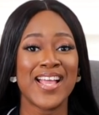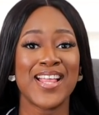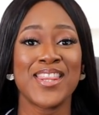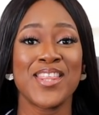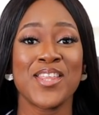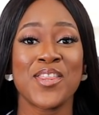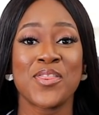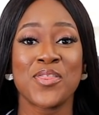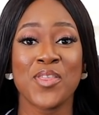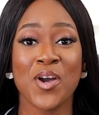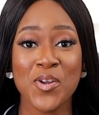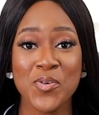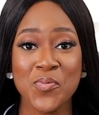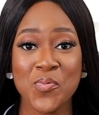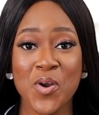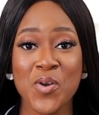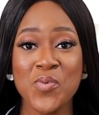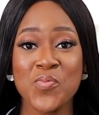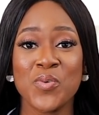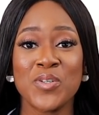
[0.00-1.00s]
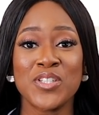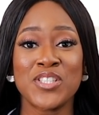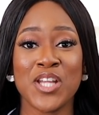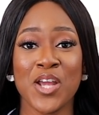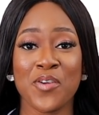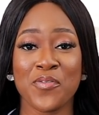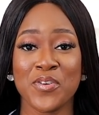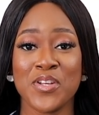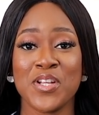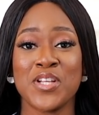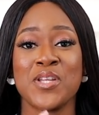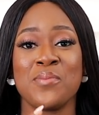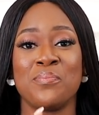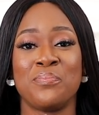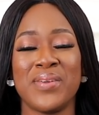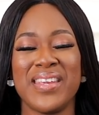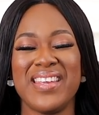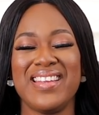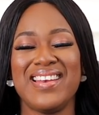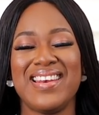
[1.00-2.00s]
The third one would definitely
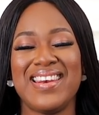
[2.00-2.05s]
be